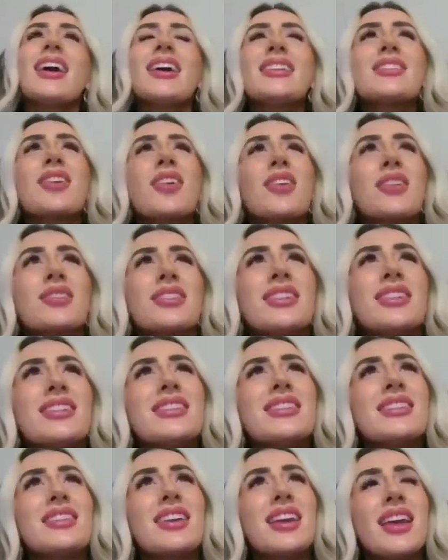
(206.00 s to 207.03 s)
it's hard to
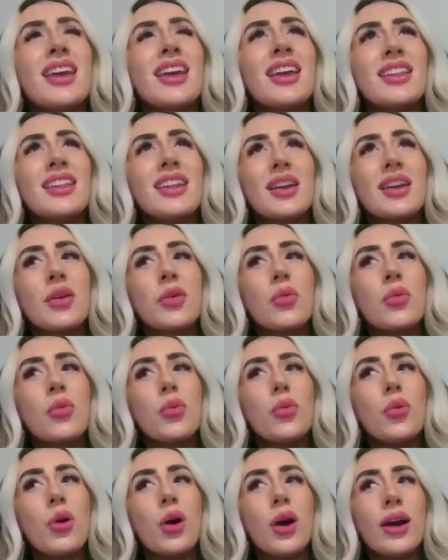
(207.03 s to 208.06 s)
say like
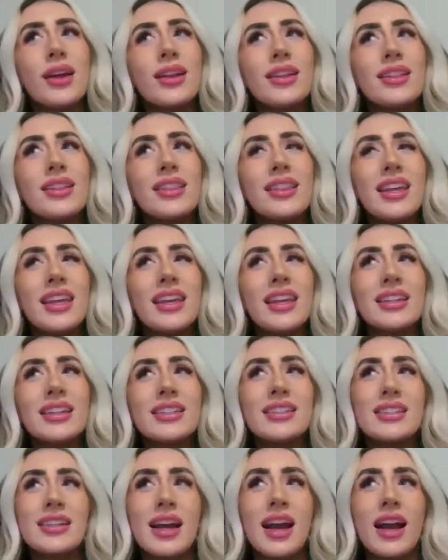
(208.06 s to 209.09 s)
what the
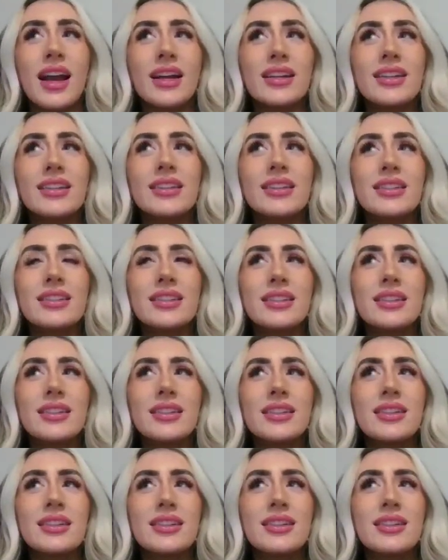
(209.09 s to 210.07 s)
exact